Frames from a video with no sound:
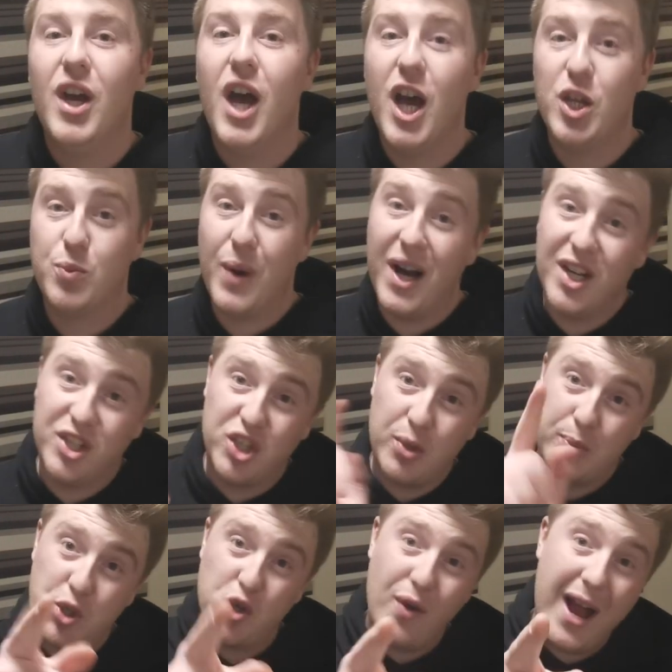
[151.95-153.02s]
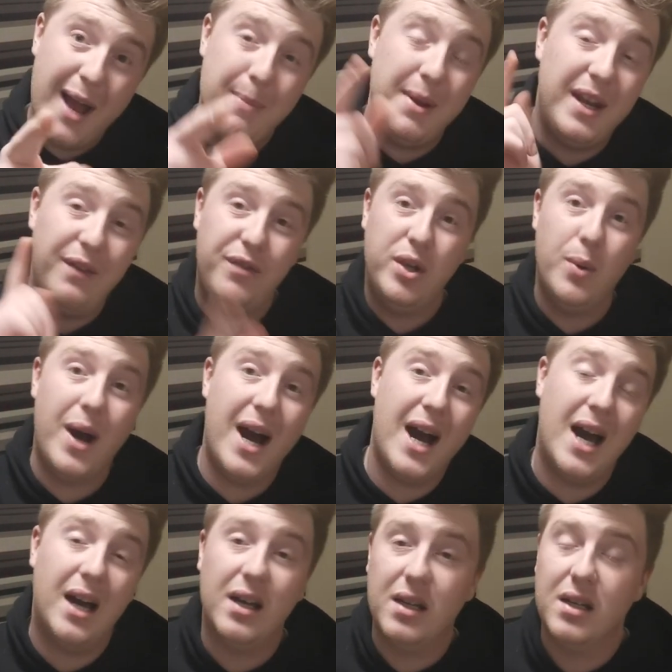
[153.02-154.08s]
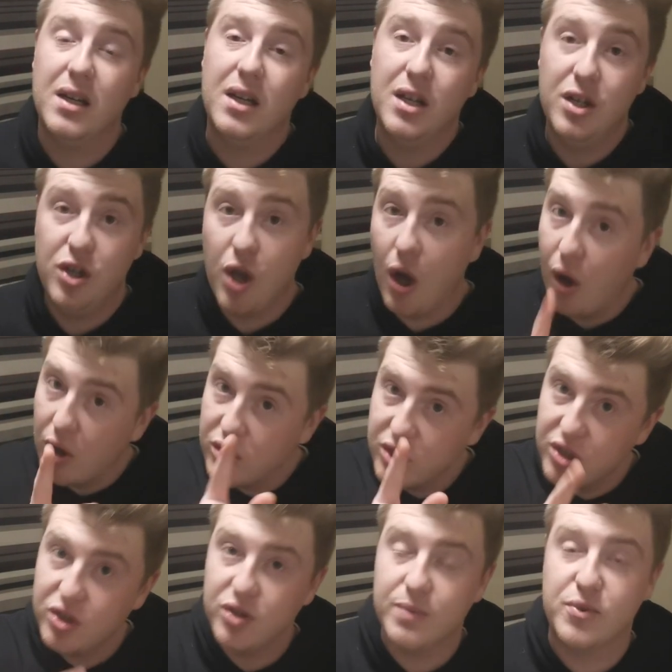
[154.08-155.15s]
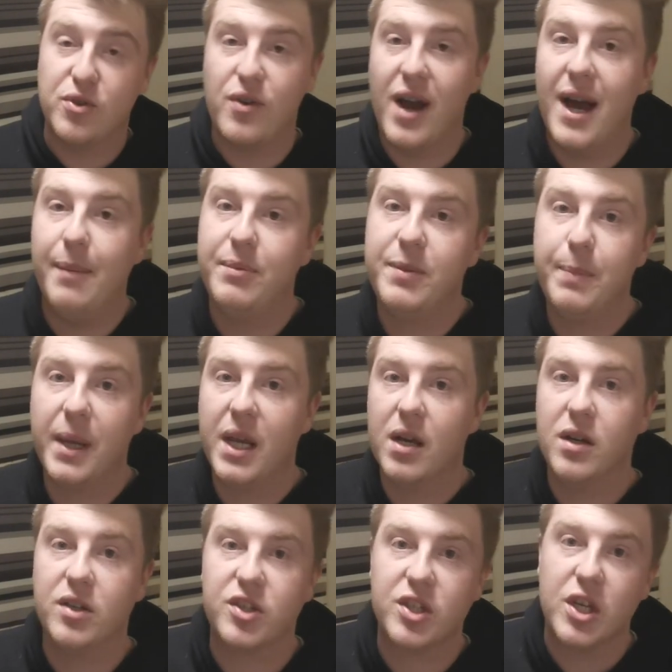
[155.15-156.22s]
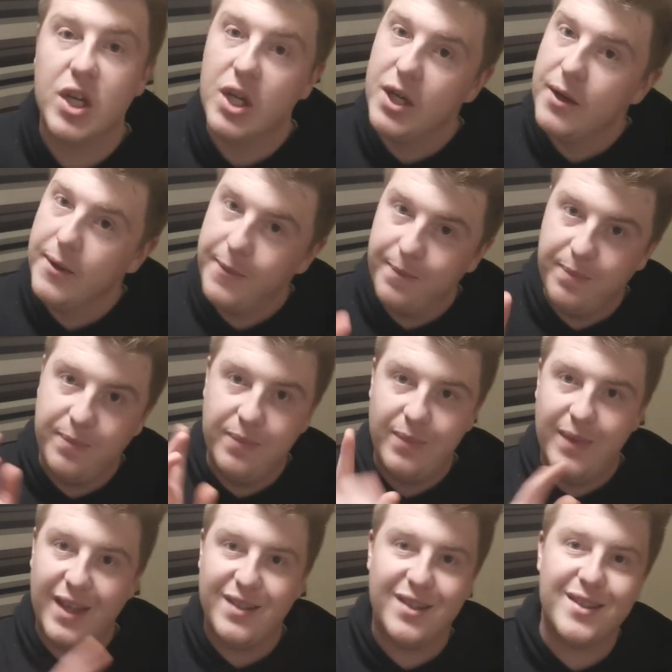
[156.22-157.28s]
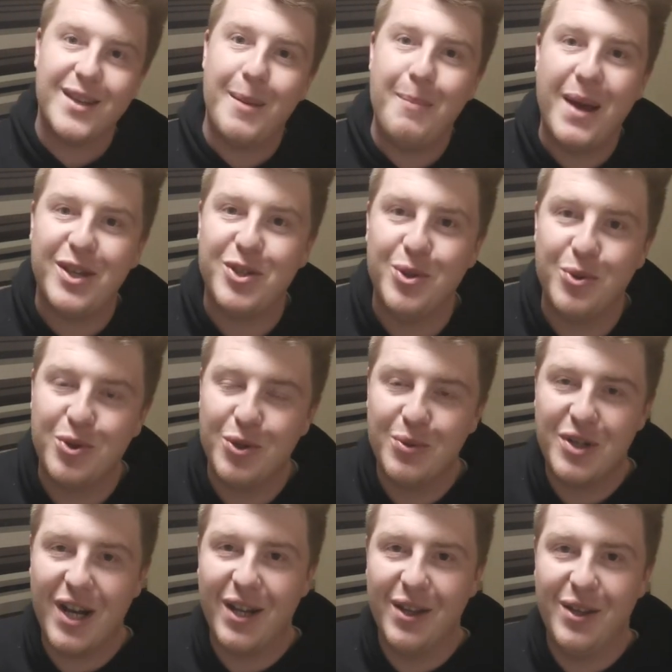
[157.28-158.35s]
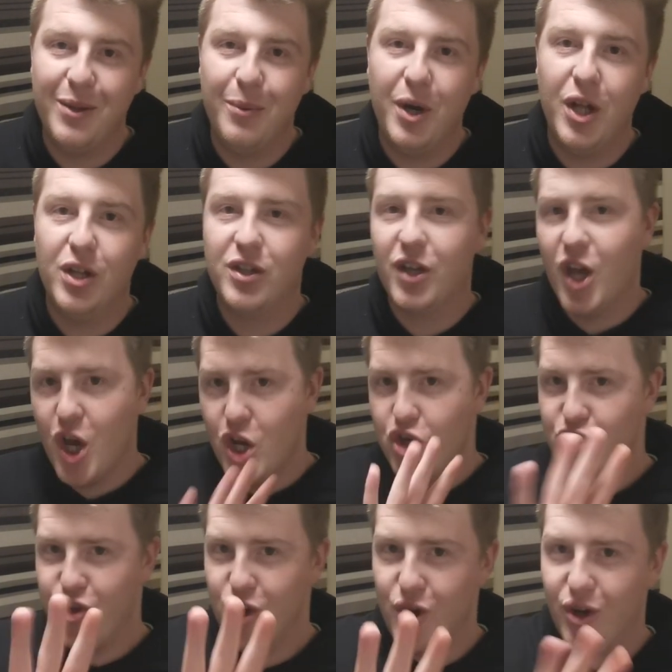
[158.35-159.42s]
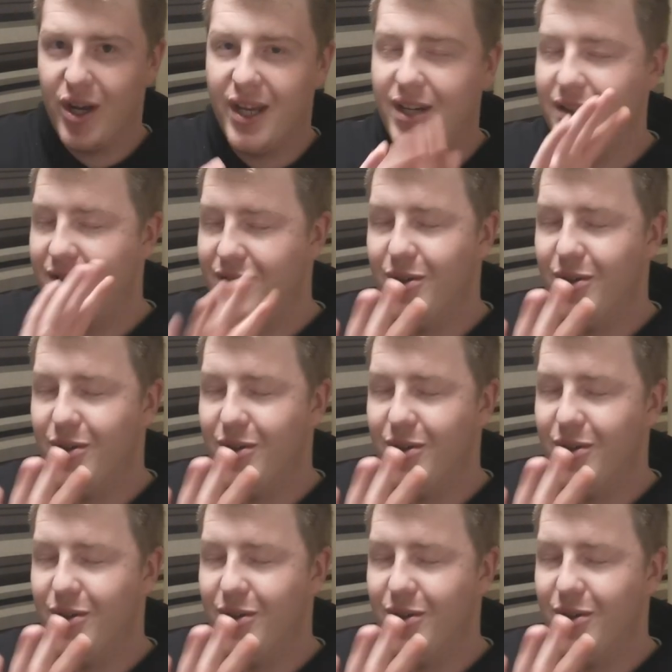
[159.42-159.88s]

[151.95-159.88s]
As well as subscribing if you are not subscribed, because, as I said, best YouTube channel in the world. Joking.